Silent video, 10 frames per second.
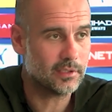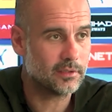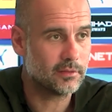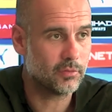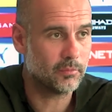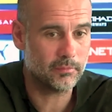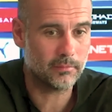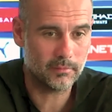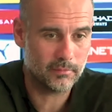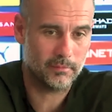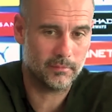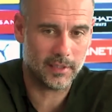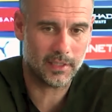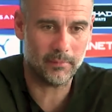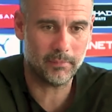from
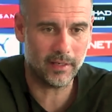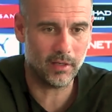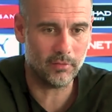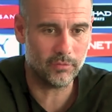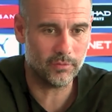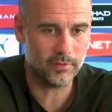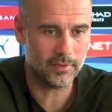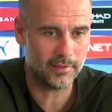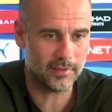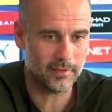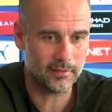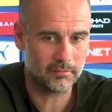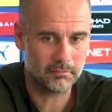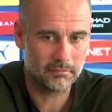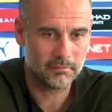the club I love,
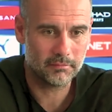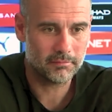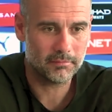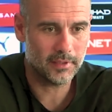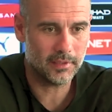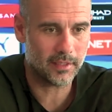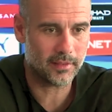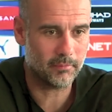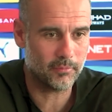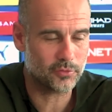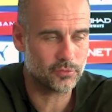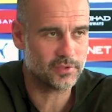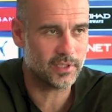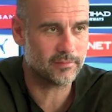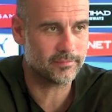and nothing more to
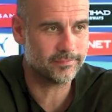say.